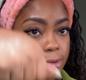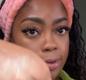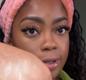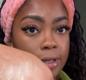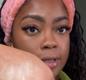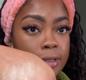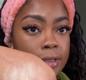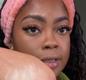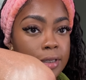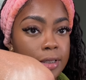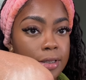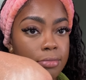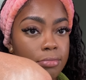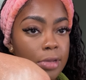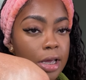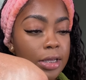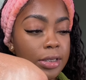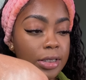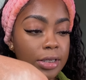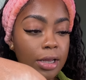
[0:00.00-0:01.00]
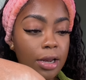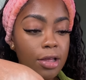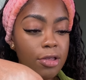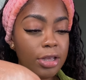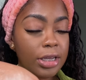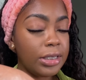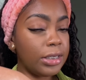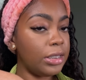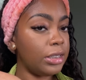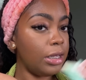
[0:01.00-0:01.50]
is, instead of
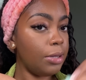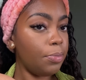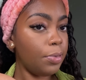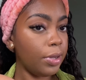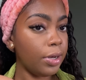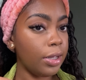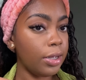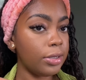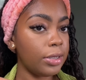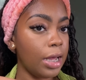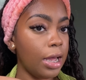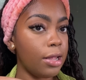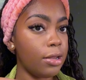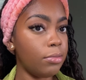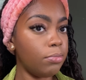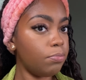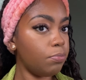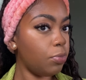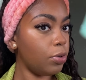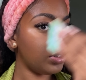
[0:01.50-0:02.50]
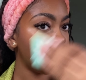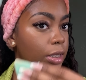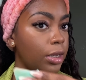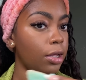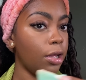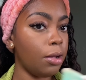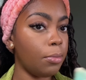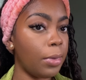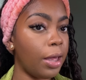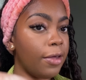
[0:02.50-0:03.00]
just dipping it and putting it
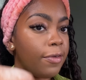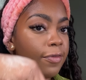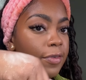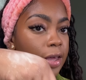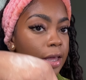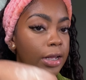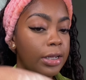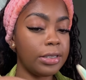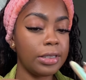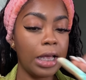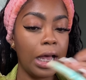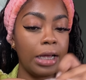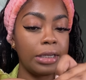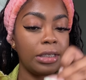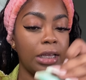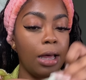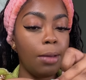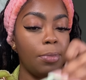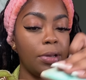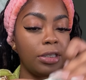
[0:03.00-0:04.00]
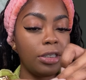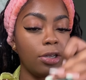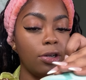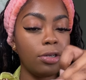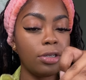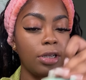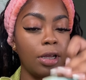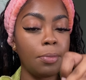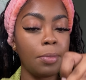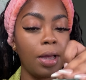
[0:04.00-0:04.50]
on my face, I tap it
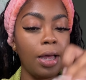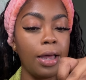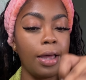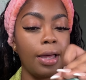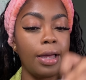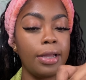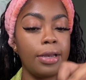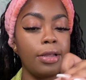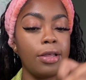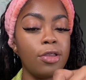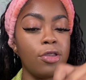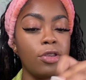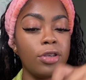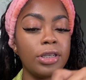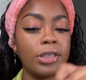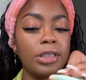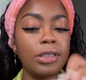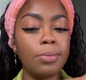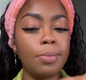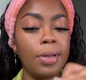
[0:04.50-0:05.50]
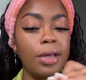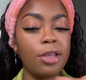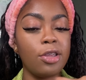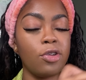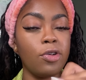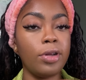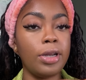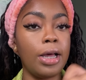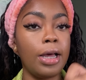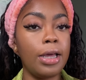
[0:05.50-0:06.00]
out on my hand just to make
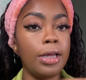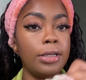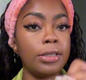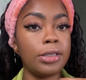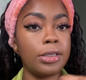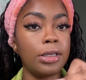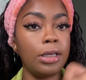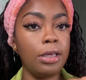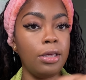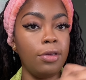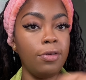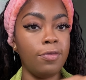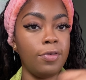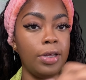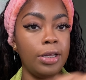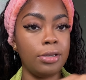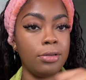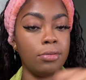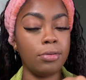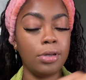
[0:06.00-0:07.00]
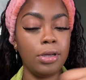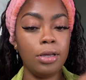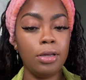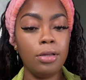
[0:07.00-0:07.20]
sure that it's even.